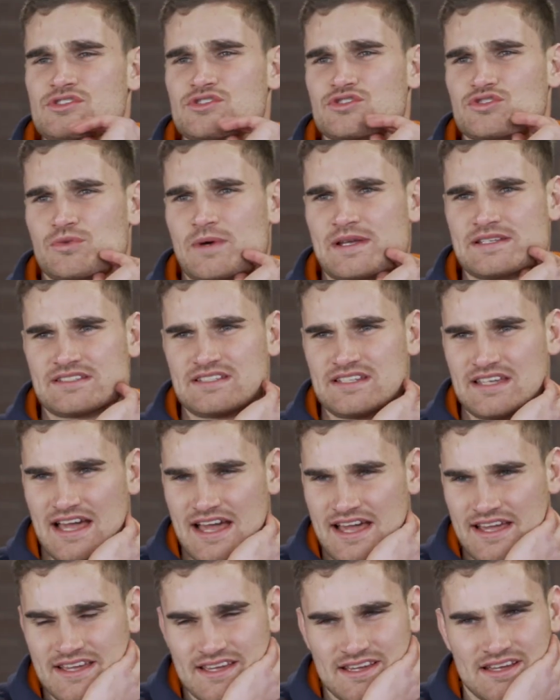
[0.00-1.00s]
who's
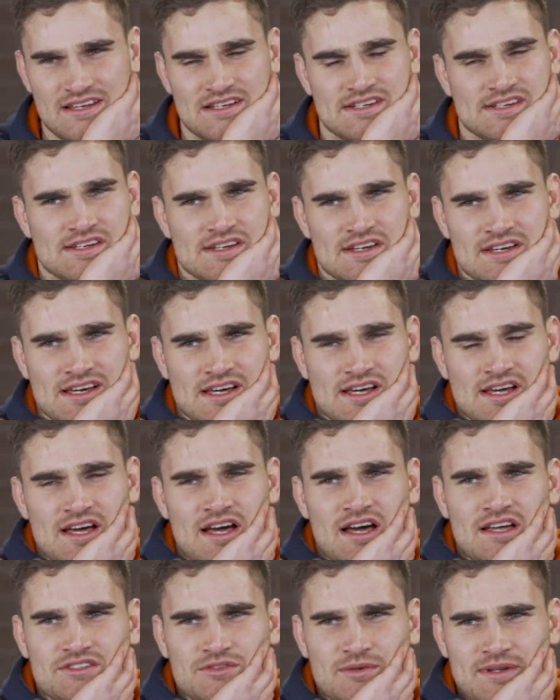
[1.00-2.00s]
28,
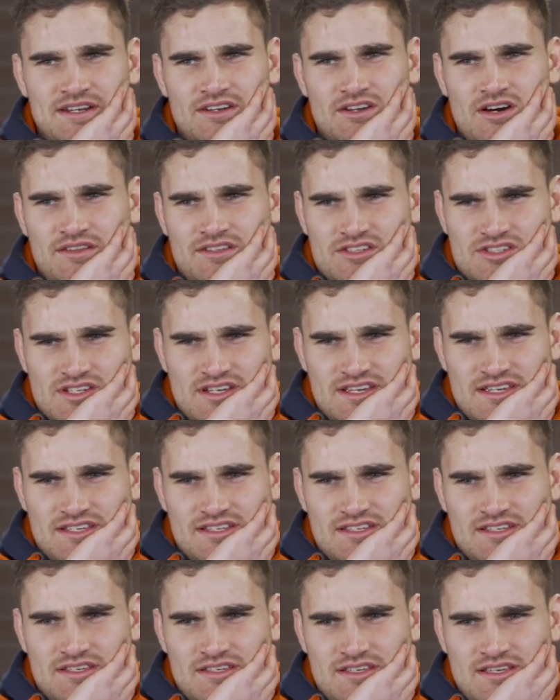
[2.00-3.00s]
29 this
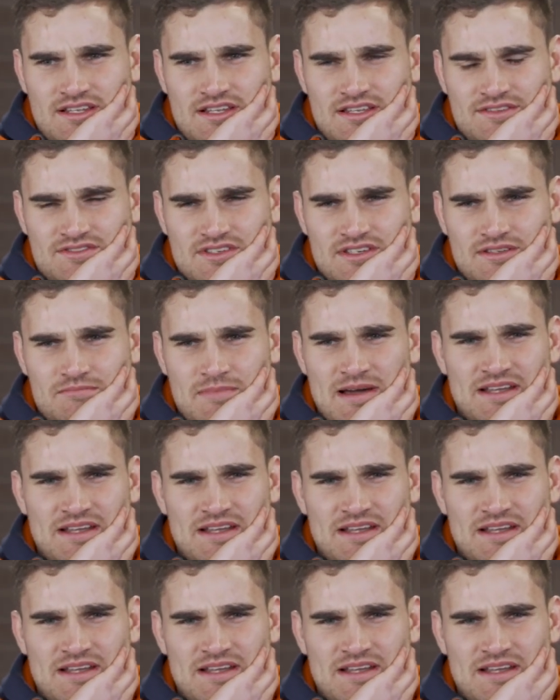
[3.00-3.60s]
year. He lives in